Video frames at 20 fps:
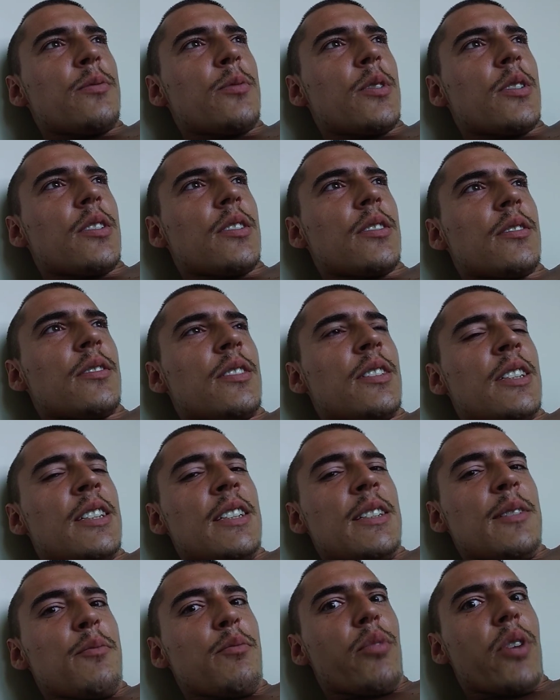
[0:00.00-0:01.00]
were
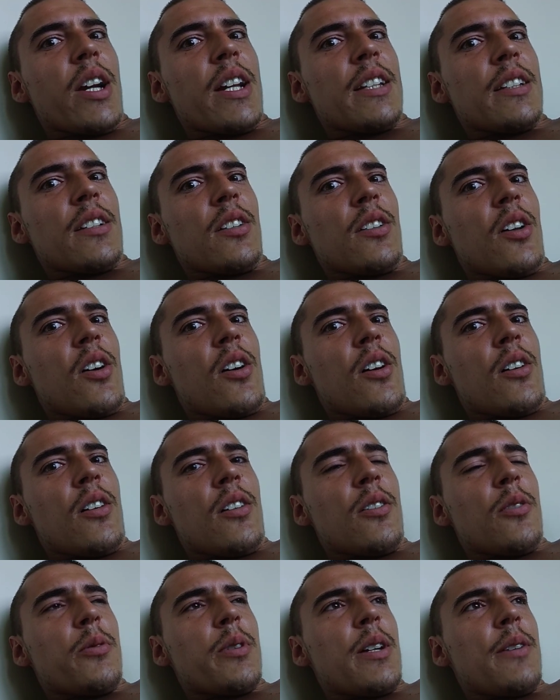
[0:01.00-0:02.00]
breaking the law
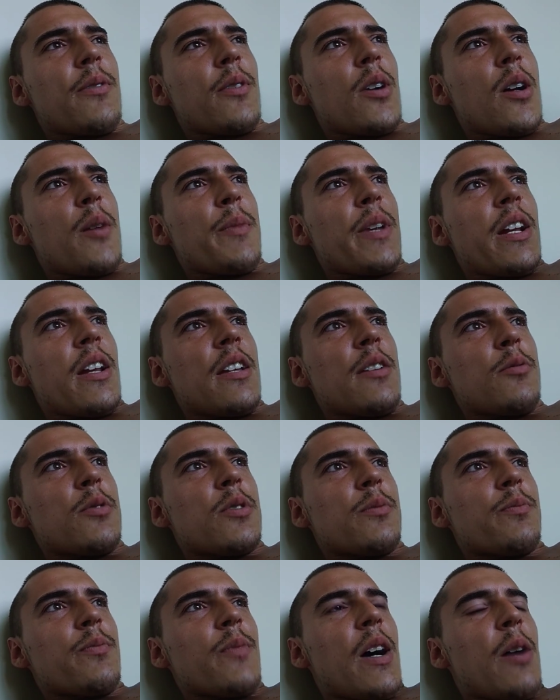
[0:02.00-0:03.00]
or whatever. I mean,
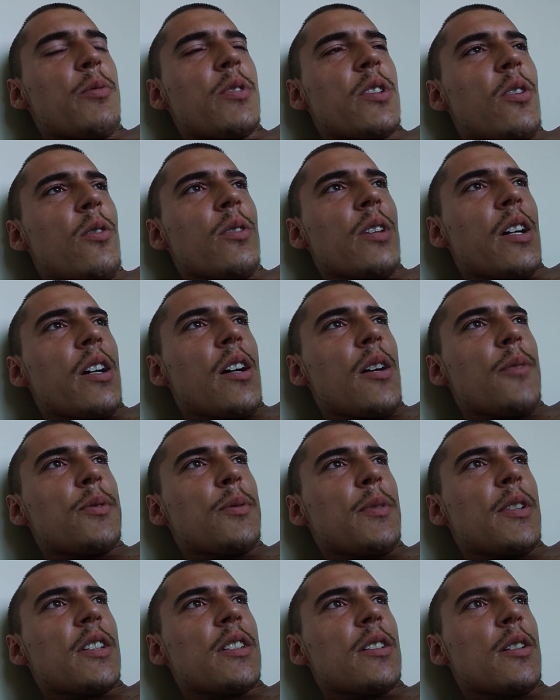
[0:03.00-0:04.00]
I was calling the cops on
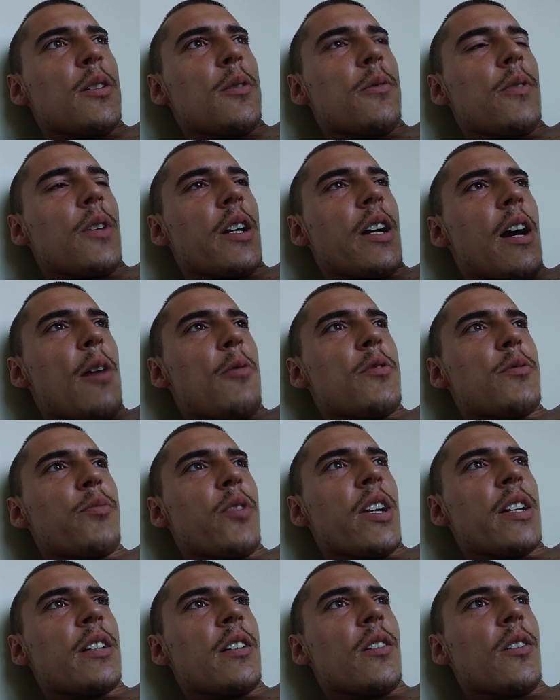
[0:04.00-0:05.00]
myself. Like I was
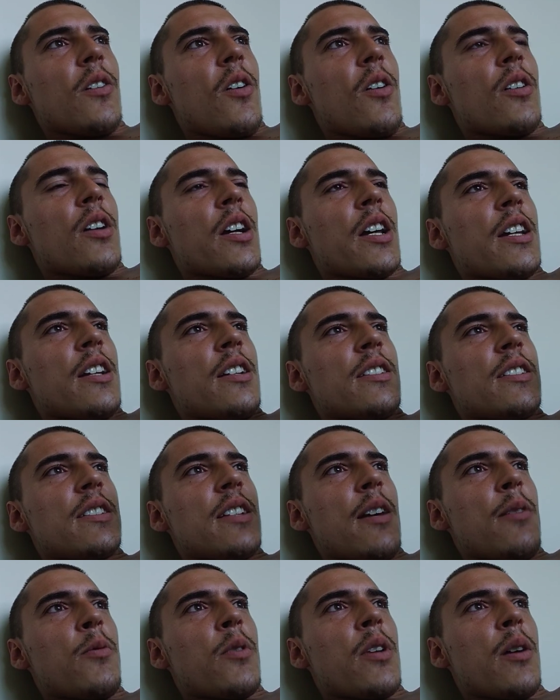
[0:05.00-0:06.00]
breaking the law, and I can't
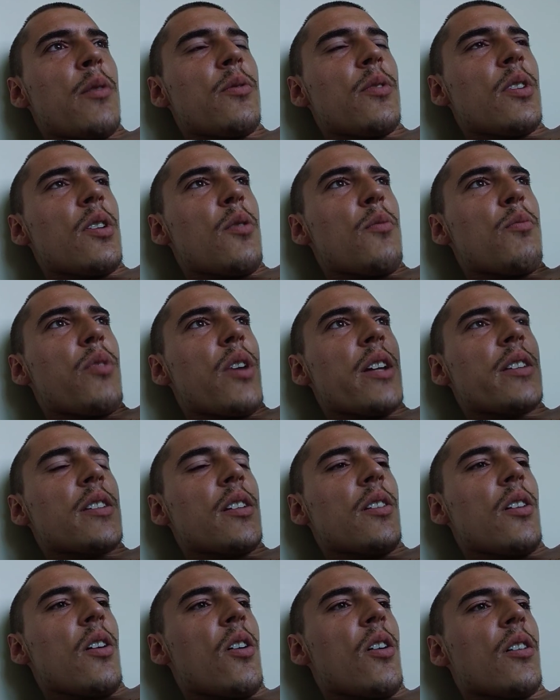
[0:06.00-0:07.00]
stand when I break the
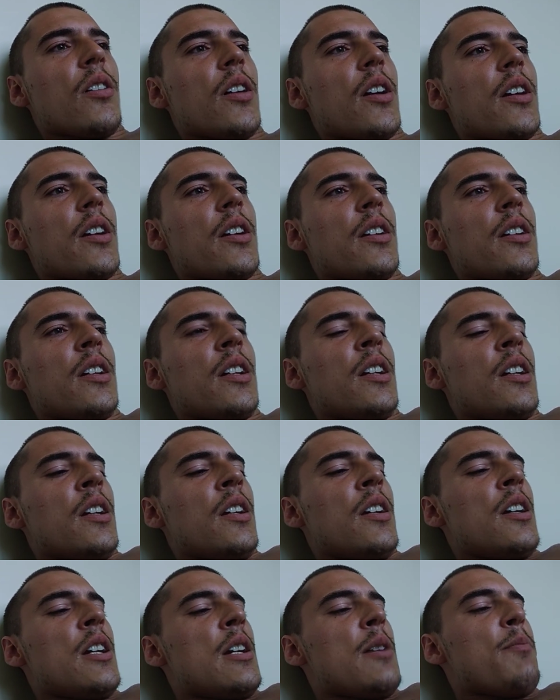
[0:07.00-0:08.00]
law. Like
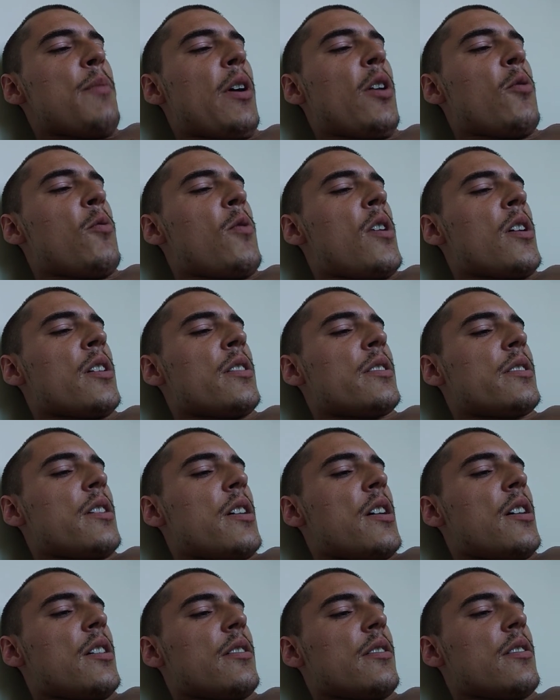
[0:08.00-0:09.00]
marijuana is
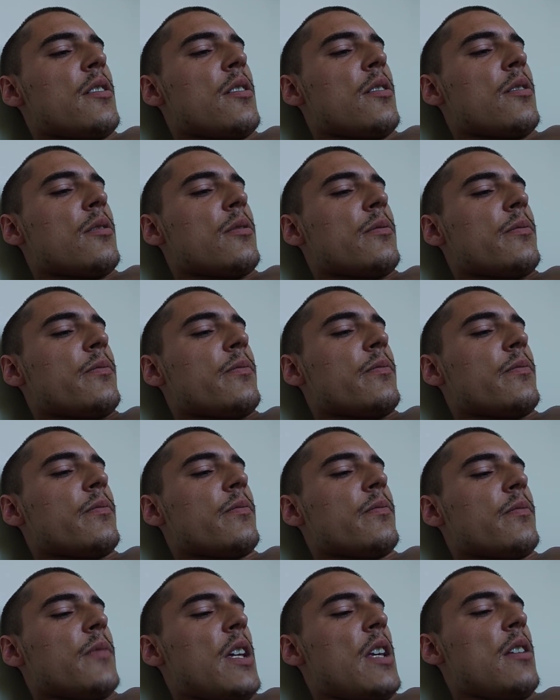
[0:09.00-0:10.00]
not
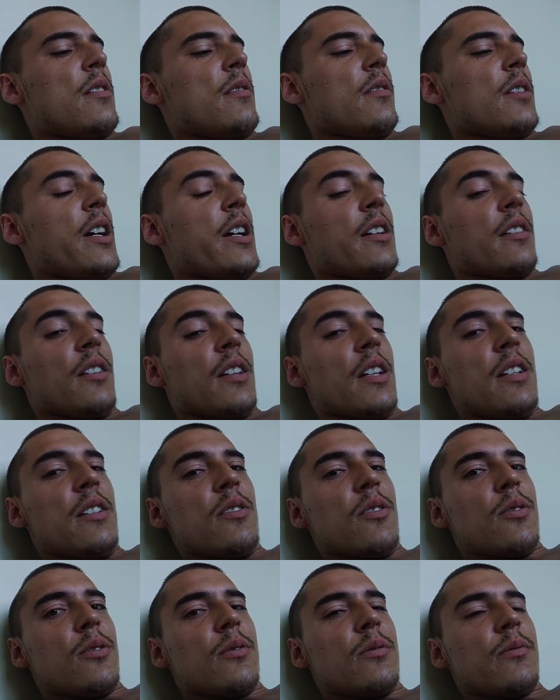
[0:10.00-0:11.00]
like
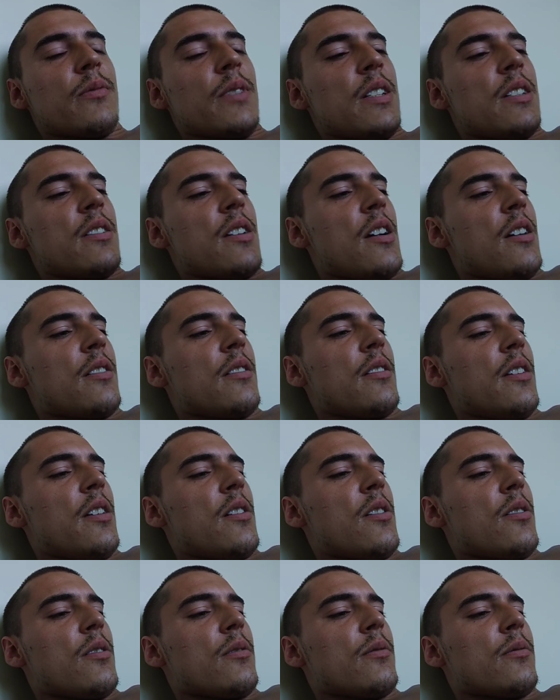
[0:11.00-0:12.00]
legal. It's not
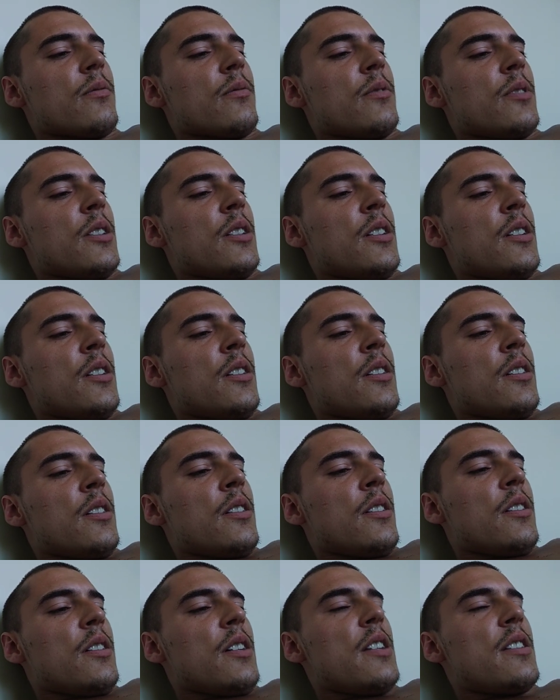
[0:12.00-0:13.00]

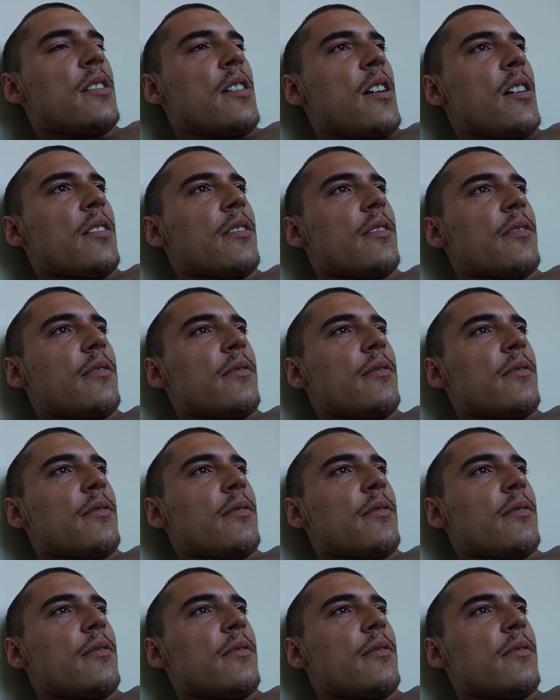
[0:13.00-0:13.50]
it's not